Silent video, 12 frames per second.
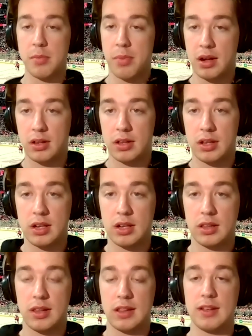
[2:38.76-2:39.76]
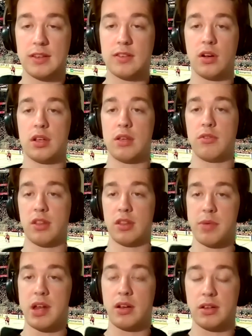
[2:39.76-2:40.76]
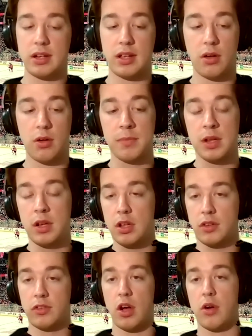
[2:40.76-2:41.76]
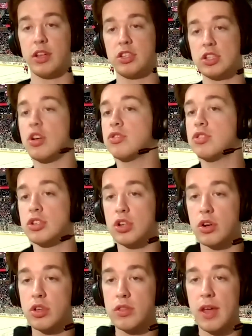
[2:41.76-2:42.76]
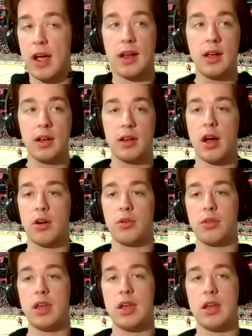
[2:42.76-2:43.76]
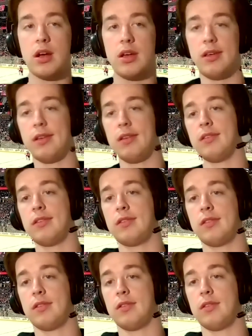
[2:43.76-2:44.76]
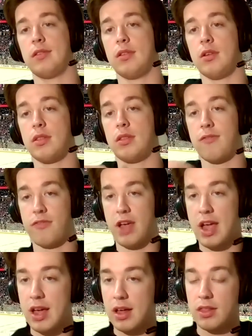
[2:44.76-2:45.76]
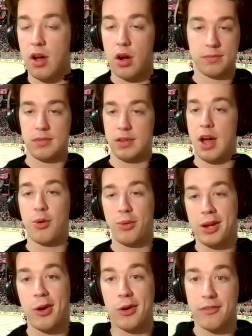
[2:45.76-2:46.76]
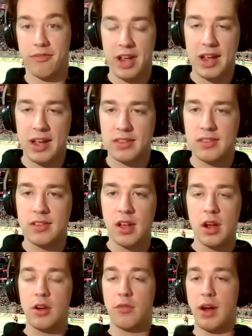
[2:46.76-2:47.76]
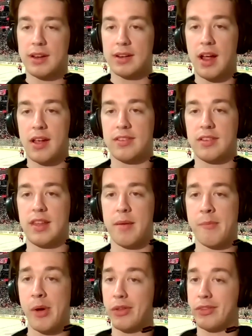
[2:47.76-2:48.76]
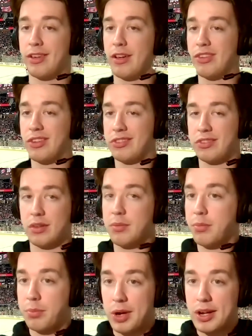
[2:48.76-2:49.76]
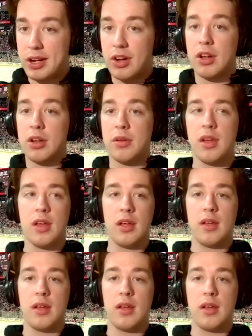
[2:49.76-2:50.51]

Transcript: penalty that they took. He was on the penalty kill. So it just goes to show you that not only are the fans recognizing that Maltsev is pretty good